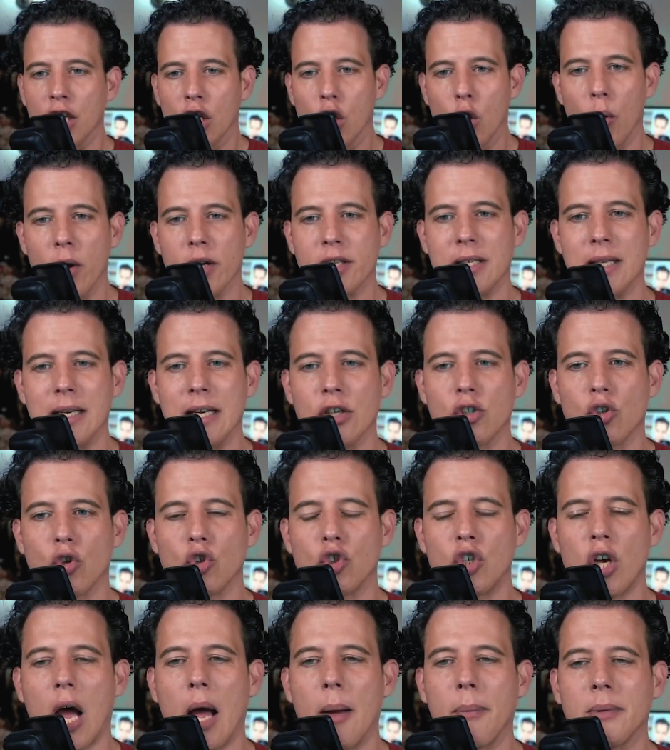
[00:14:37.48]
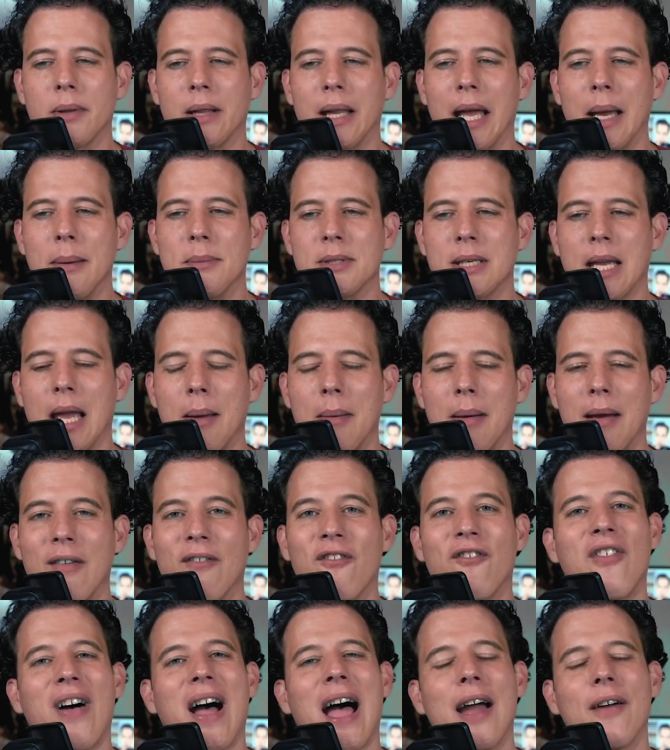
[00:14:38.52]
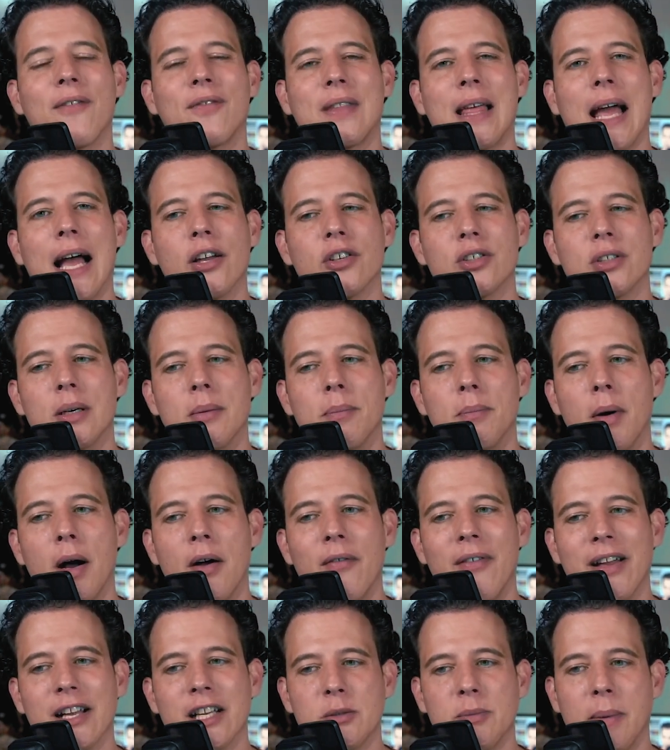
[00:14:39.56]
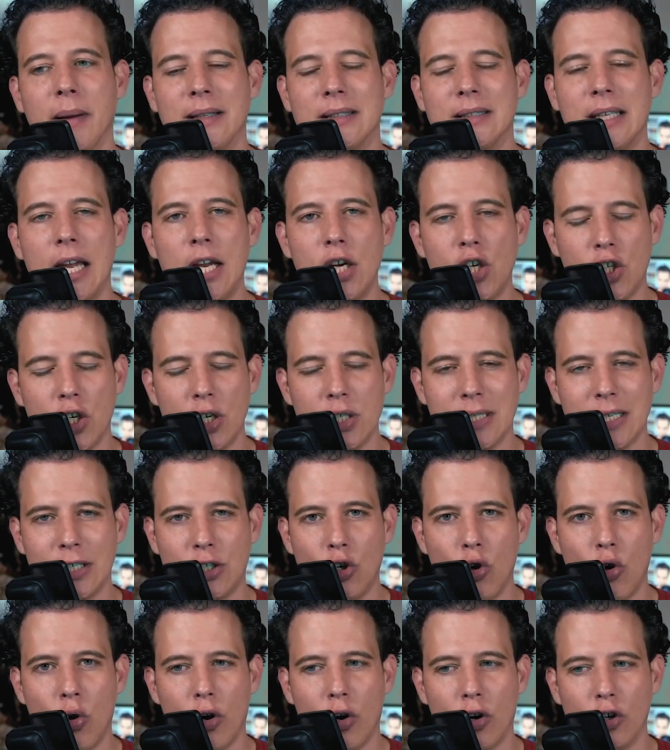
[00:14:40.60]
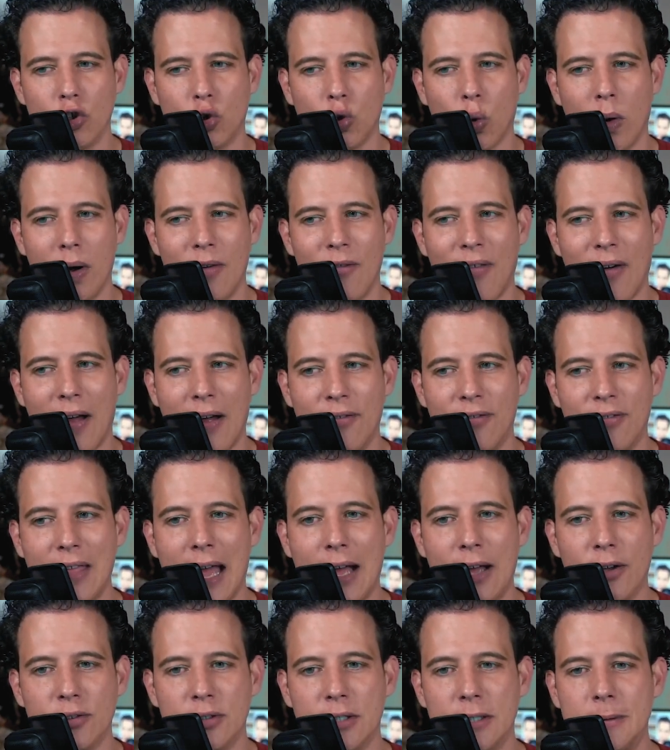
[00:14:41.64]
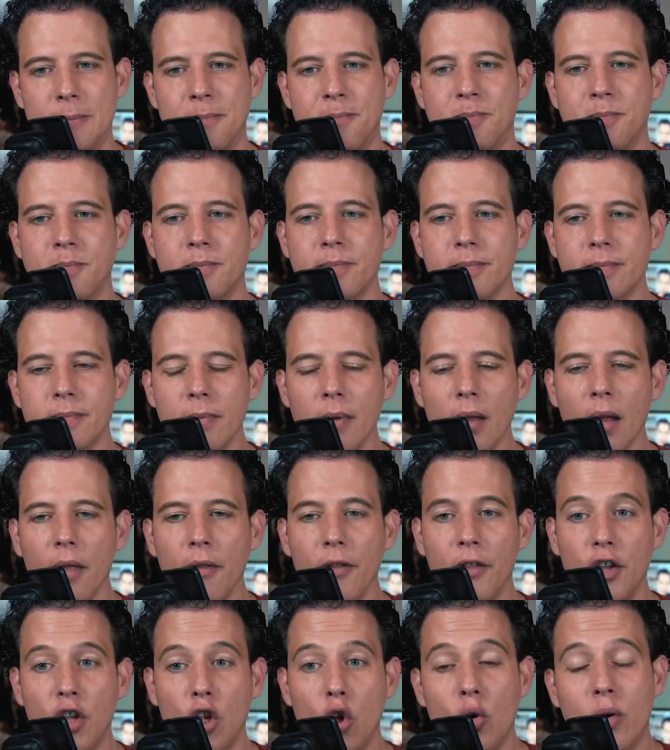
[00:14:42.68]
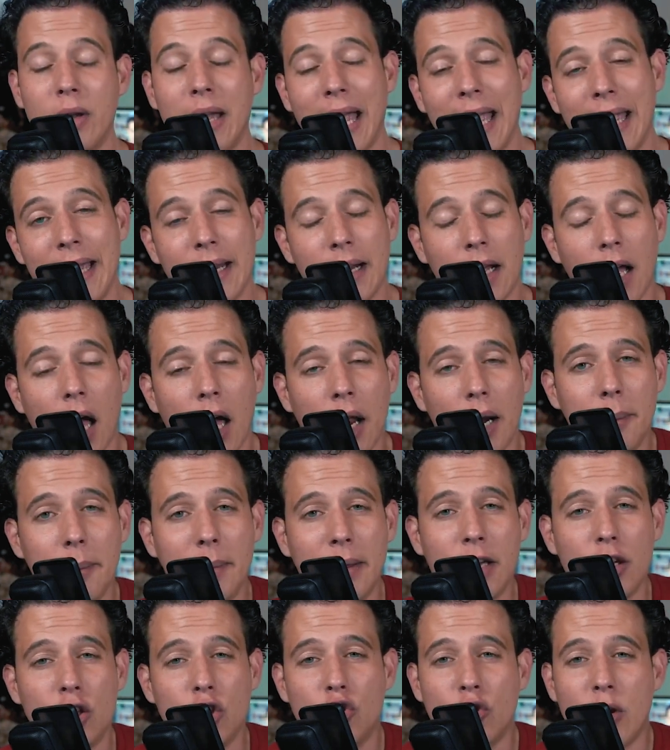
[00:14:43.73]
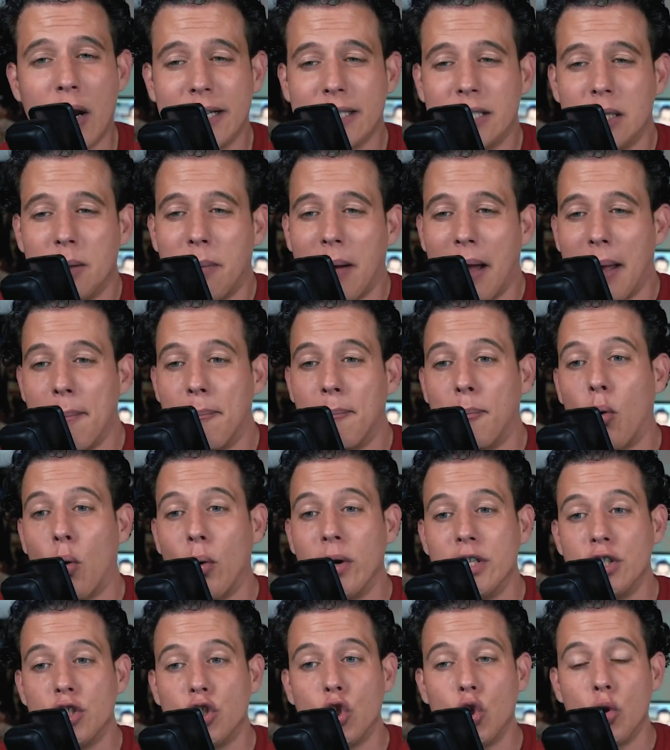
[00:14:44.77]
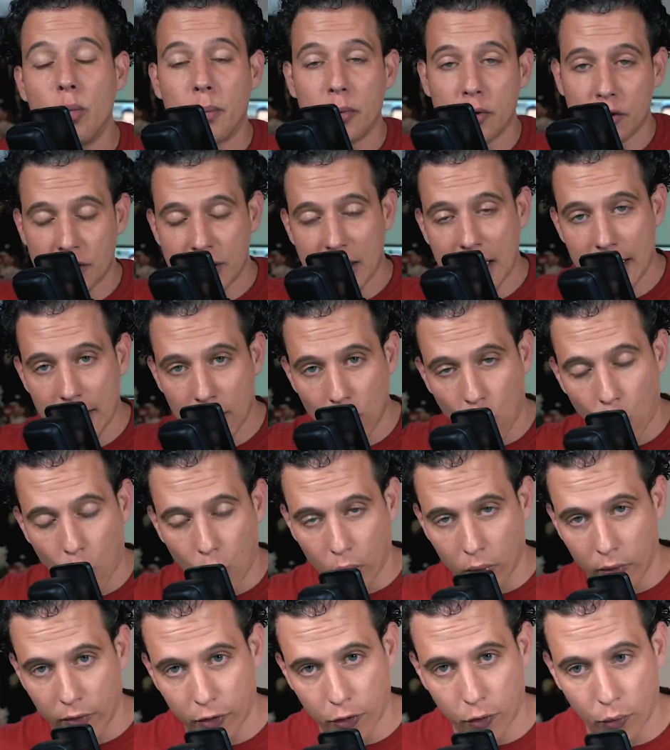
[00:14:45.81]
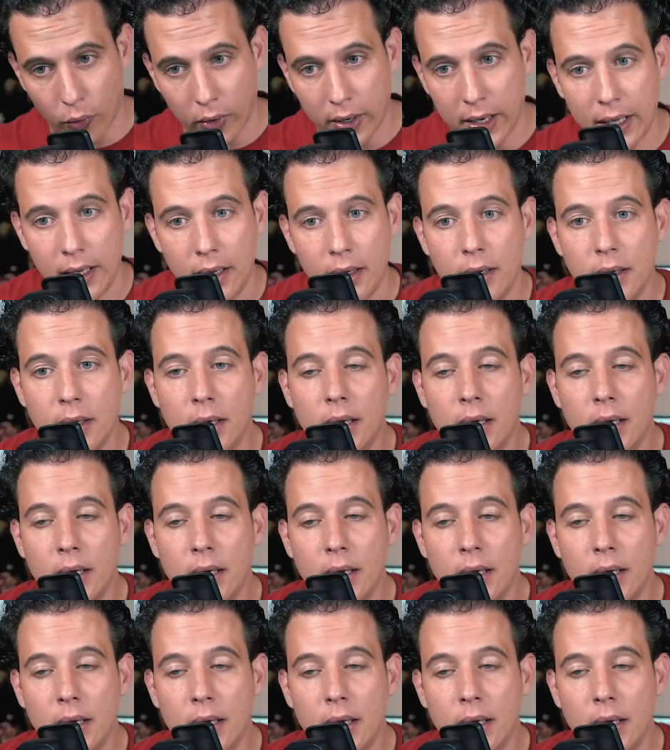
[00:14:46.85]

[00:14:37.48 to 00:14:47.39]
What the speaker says: US initial job claims came in 5,000 above expectations at 225,000. The UK economy contracted by 0.2% in quarter three.